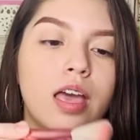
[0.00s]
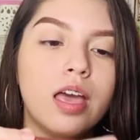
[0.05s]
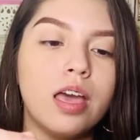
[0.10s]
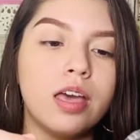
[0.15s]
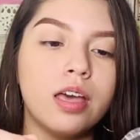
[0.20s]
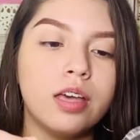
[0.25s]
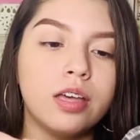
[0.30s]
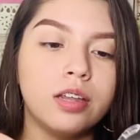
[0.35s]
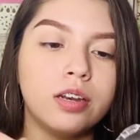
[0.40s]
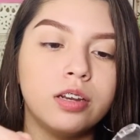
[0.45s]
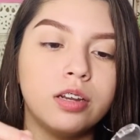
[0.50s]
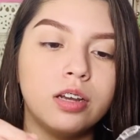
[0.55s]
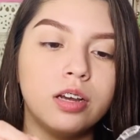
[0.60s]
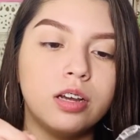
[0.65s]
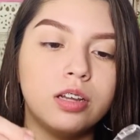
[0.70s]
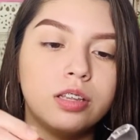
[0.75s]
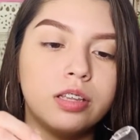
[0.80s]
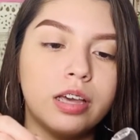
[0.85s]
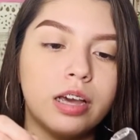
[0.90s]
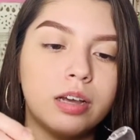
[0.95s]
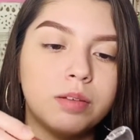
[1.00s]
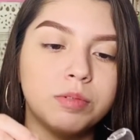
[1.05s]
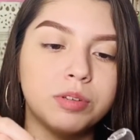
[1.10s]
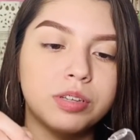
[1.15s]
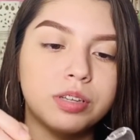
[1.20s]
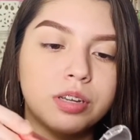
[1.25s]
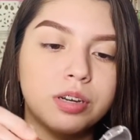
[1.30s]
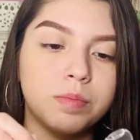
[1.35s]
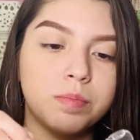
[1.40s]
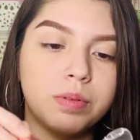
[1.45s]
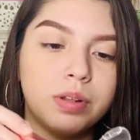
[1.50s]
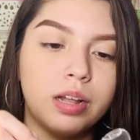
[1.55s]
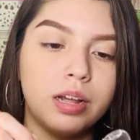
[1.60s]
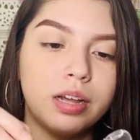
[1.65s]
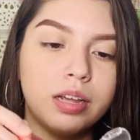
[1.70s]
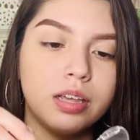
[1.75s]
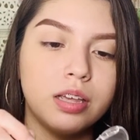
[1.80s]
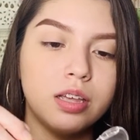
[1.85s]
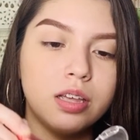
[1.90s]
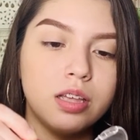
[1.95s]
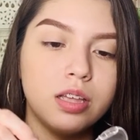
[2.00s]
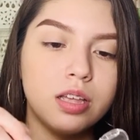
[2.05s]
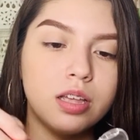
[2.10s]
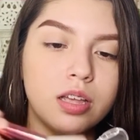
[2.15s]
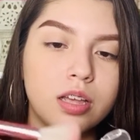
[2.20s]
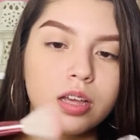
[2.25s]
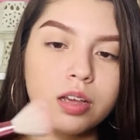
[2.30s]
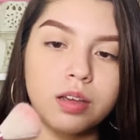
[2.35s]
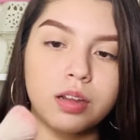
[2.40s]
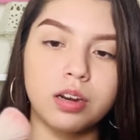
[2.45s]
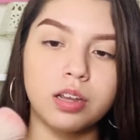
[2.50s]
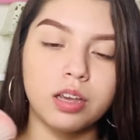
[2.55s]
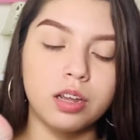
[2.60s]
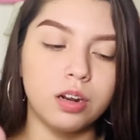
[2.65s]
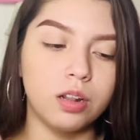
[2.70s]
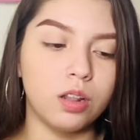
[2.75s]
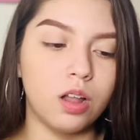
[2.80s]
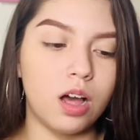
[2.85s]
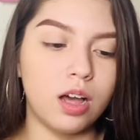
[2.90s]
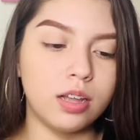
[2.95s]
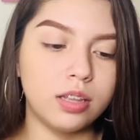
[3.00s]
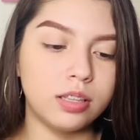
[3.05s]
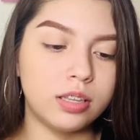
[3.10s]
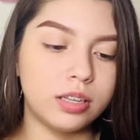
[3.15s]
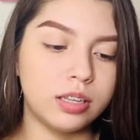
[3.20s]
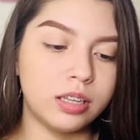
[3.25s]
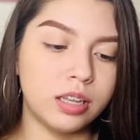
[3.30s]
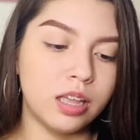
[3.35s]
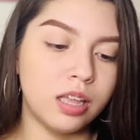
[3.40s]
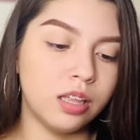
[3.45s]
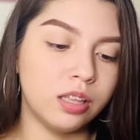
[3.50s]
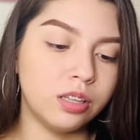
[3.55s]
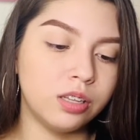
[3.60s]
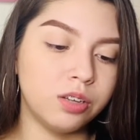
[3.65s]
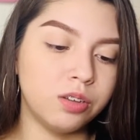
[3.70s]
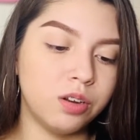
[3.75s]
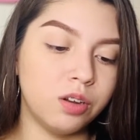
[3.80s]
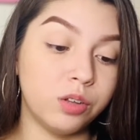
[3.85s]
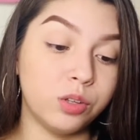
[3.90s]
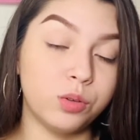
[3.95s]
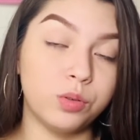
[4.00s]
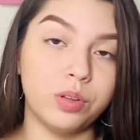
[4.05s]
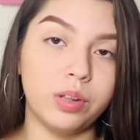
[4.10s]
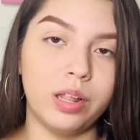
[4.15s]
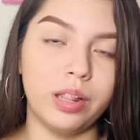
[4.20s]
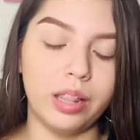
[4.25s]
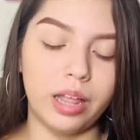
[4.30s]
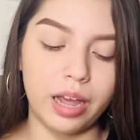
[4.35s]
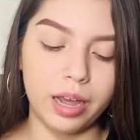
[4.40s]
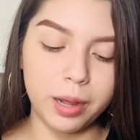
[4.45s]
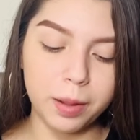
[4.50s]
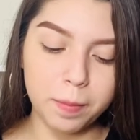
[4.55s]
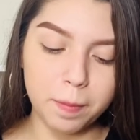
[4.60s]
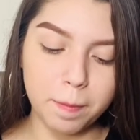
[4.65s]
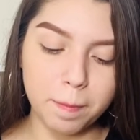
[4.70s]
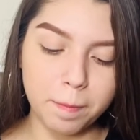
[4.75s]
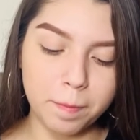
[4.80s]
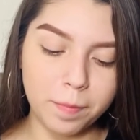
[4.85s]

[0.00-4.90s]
And yeah, I'm just gonna apply it. I'm gonna get a lot since, you know, it's really light.